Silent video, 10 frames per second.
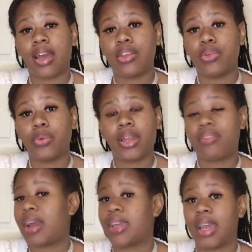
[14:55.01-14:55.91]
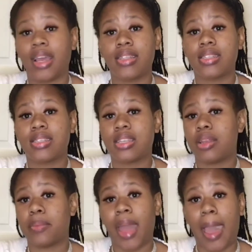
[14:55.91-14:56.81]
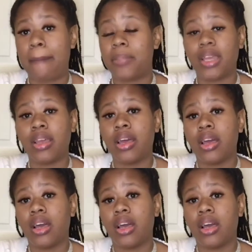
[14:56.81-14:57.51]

I do whatever I can to see them happy.